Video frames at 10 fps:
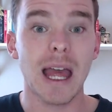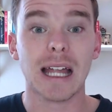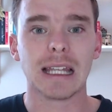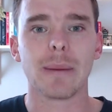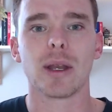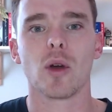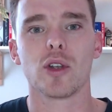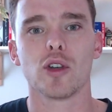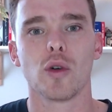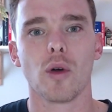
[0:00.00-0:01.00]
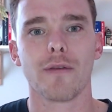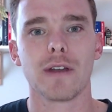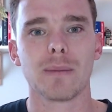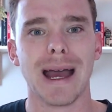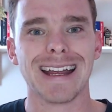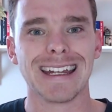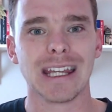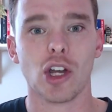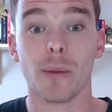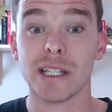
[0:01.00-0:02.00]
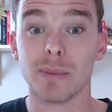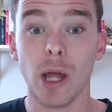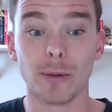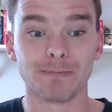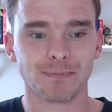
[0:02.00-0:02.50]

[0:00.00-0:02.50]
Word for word: let me know your feedback in the comments below.